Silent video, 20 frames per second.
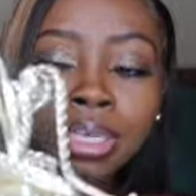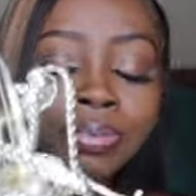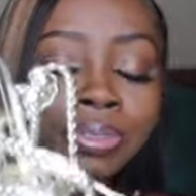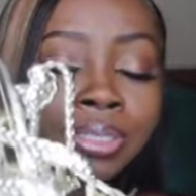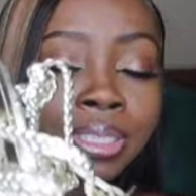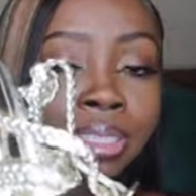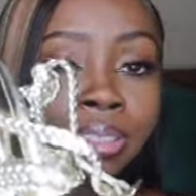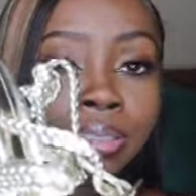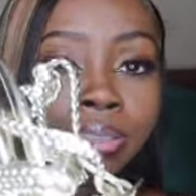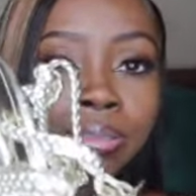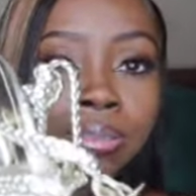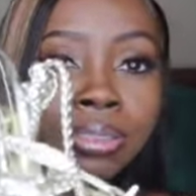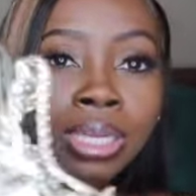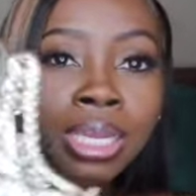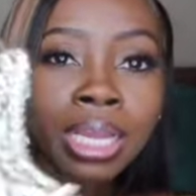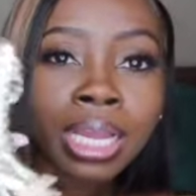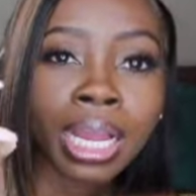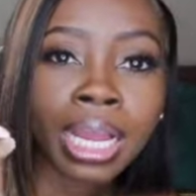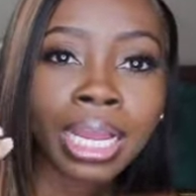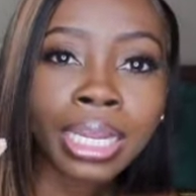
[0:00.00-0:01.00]
everything else,
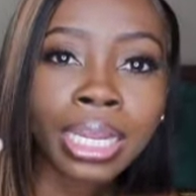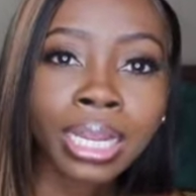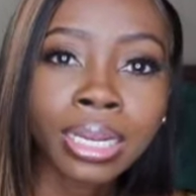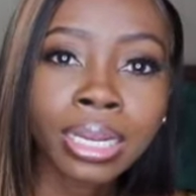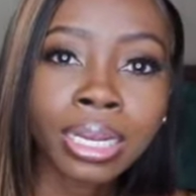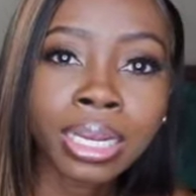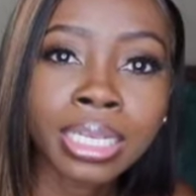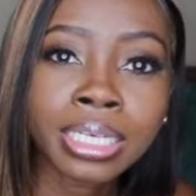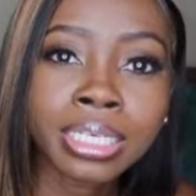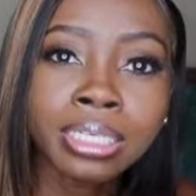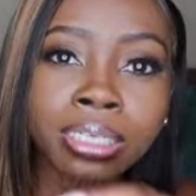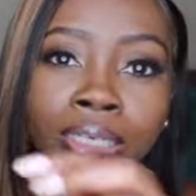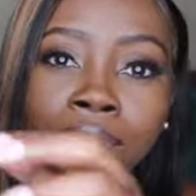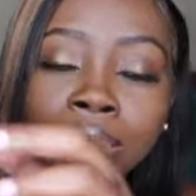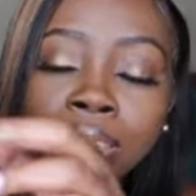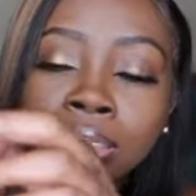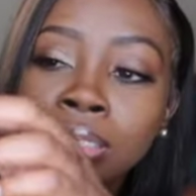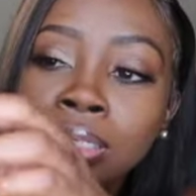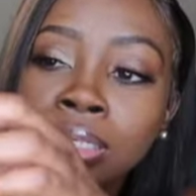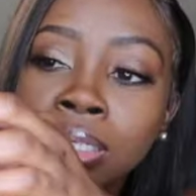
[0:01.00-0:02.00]
I kind of like the
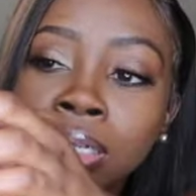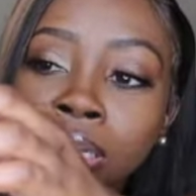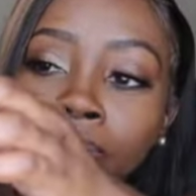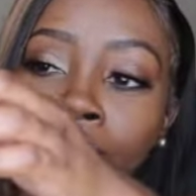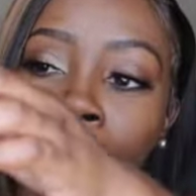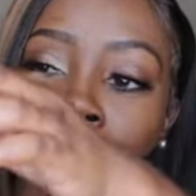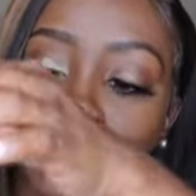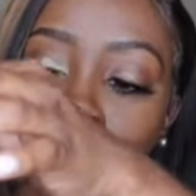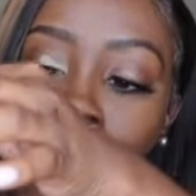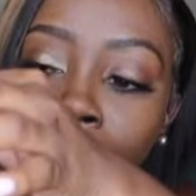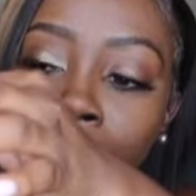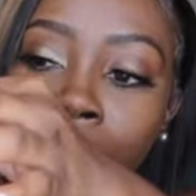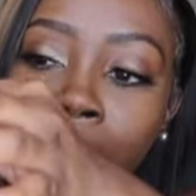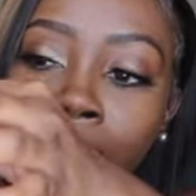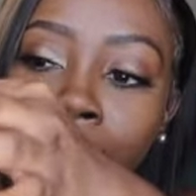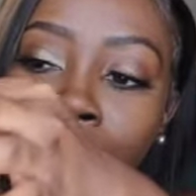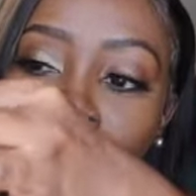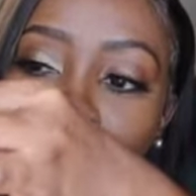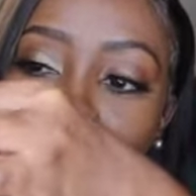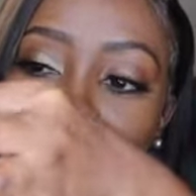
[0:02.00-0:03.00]
detail of the heel.
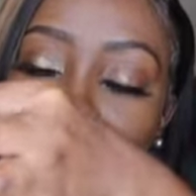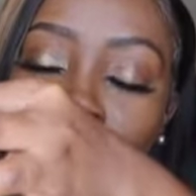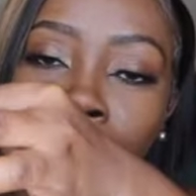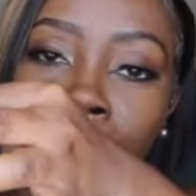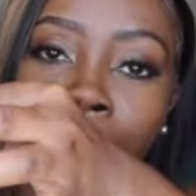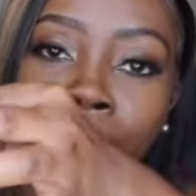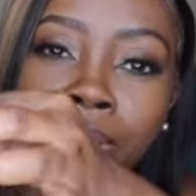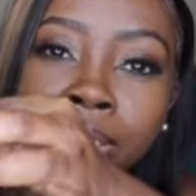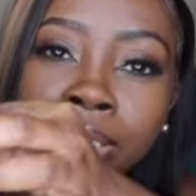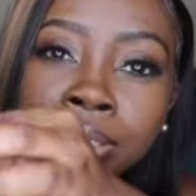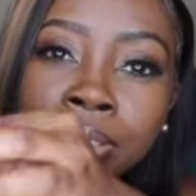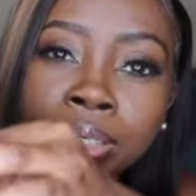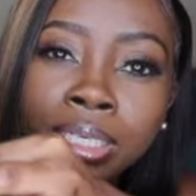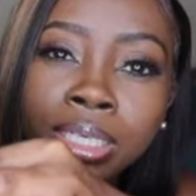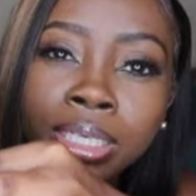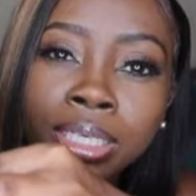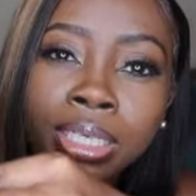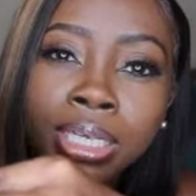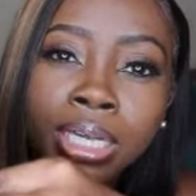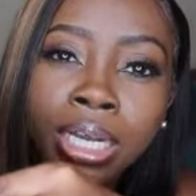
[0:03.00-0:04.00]
Like it's slimmed here
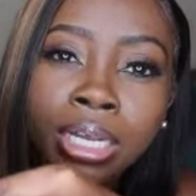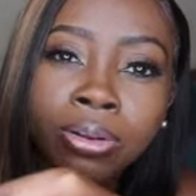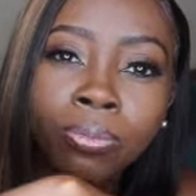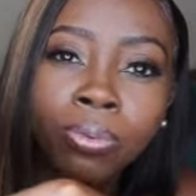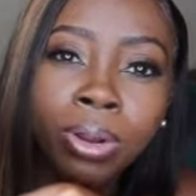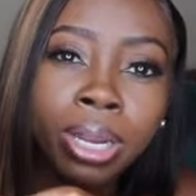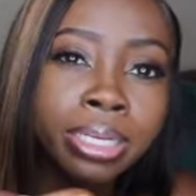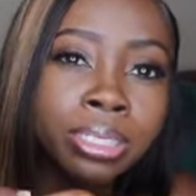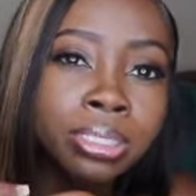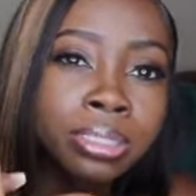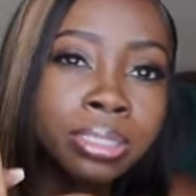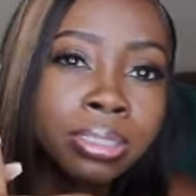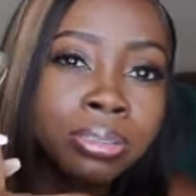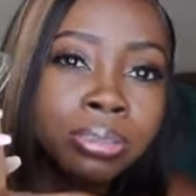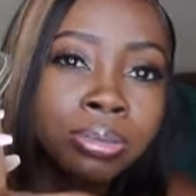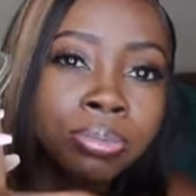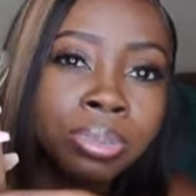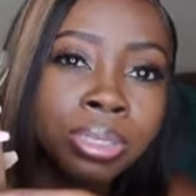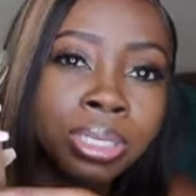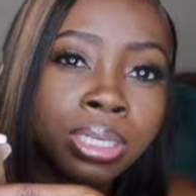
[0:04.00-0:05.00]
and then it kind of widens a
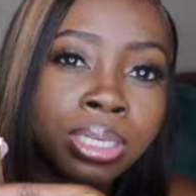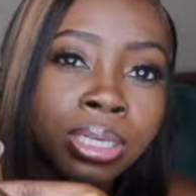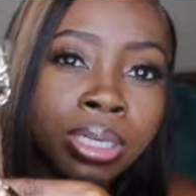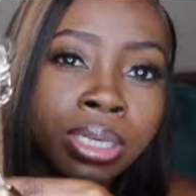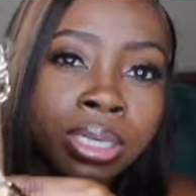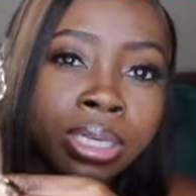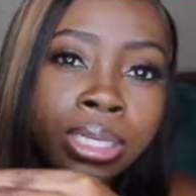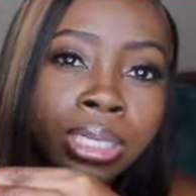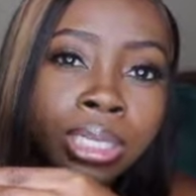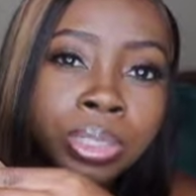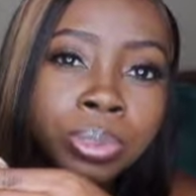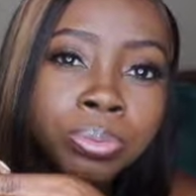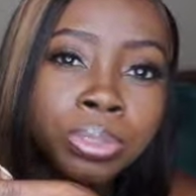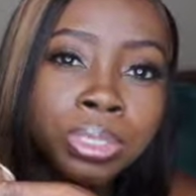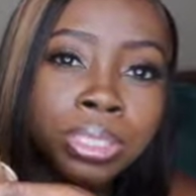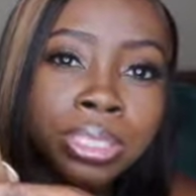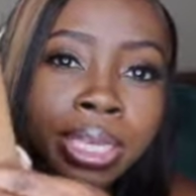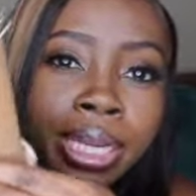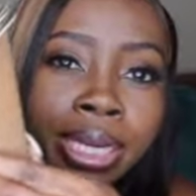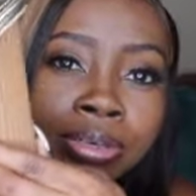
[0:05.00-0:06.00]
little bit. It
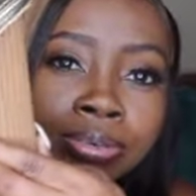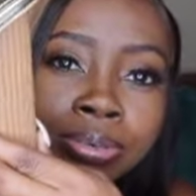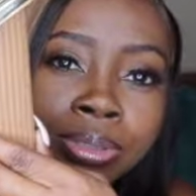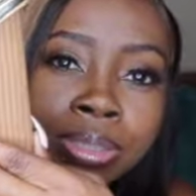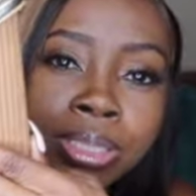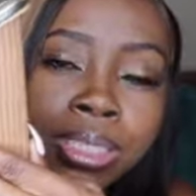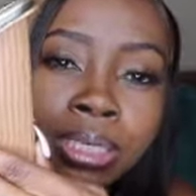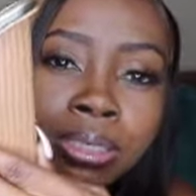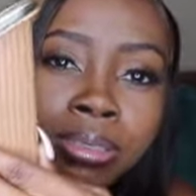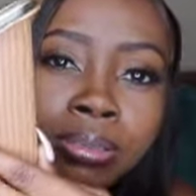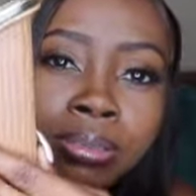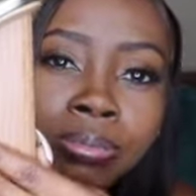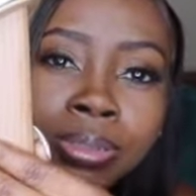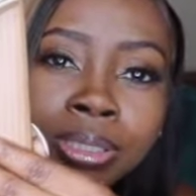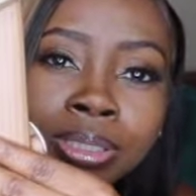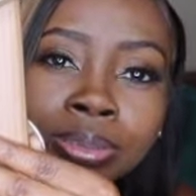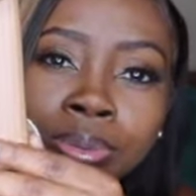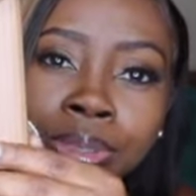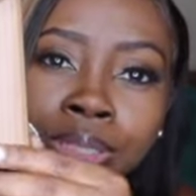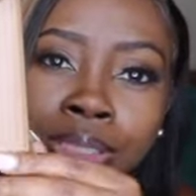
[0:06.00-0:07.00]
narrows down a little
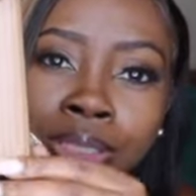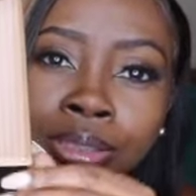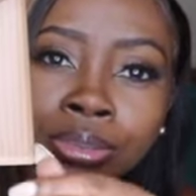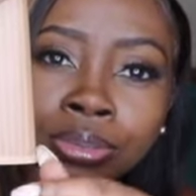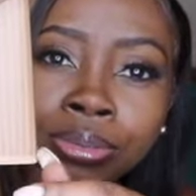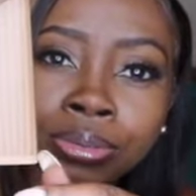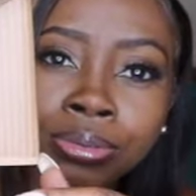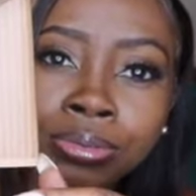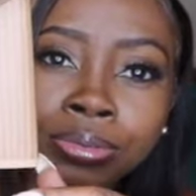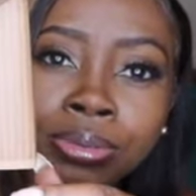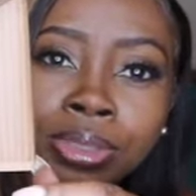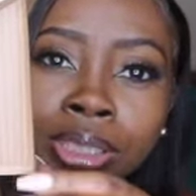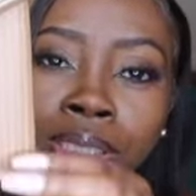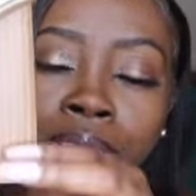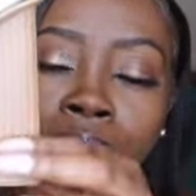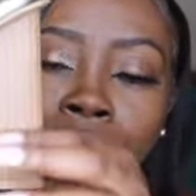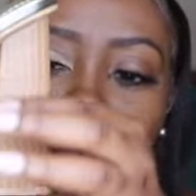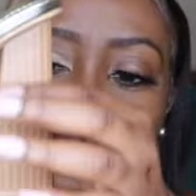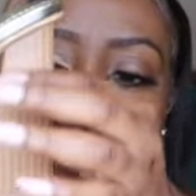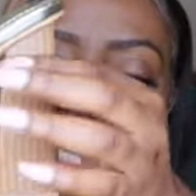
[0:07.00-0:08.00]
bit. It's really cute.
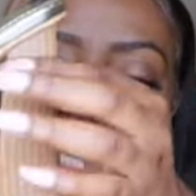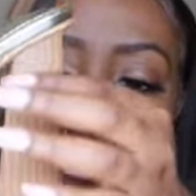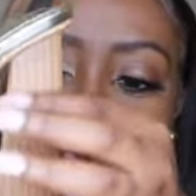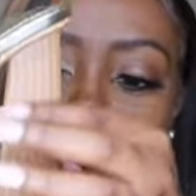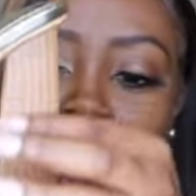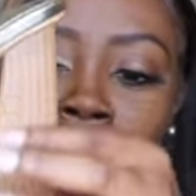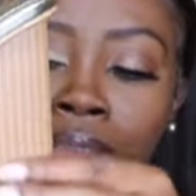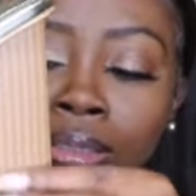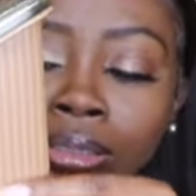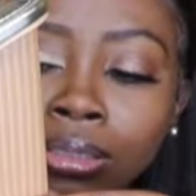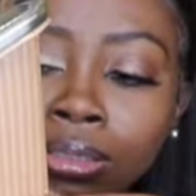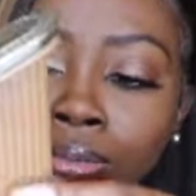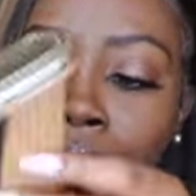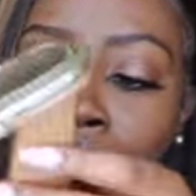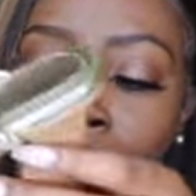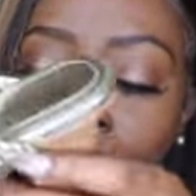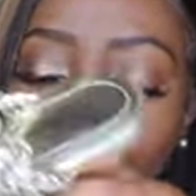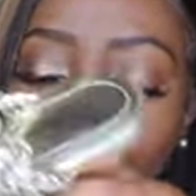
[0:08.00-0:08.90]
I thought the heel was